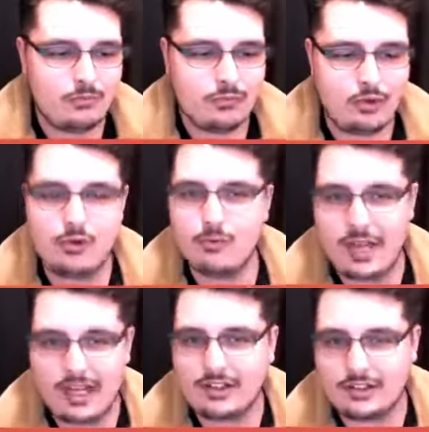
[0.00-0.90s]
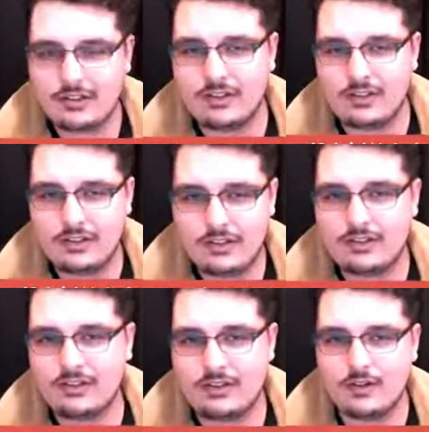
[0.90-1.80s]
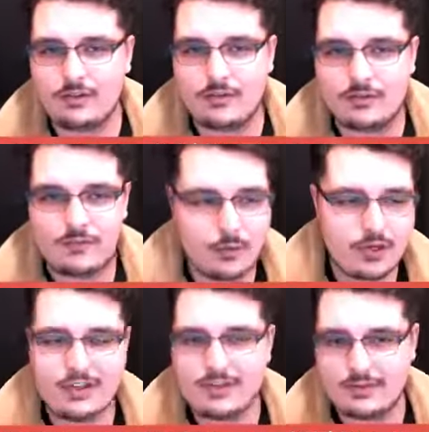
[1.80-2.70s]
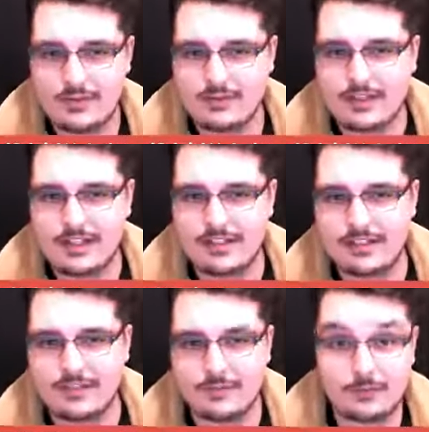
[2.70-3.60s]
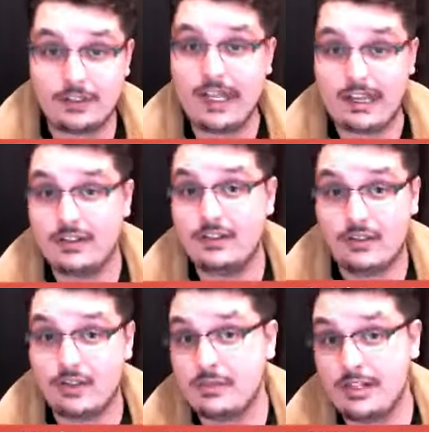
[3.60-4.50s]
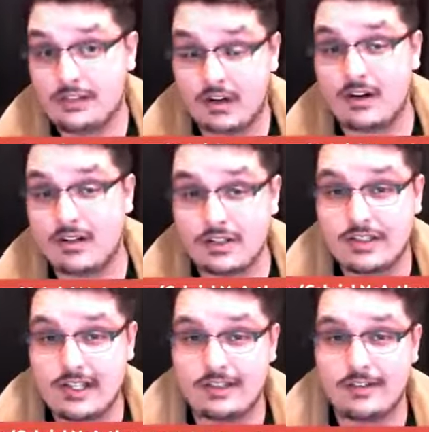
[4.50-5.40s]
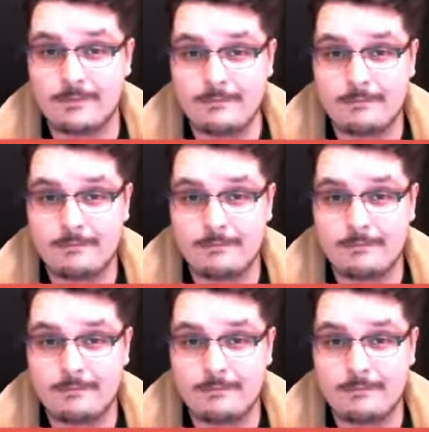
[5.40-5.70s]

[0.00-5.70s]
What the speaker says: who back in you know, the 40s and the 50s fled Germany to Argentina,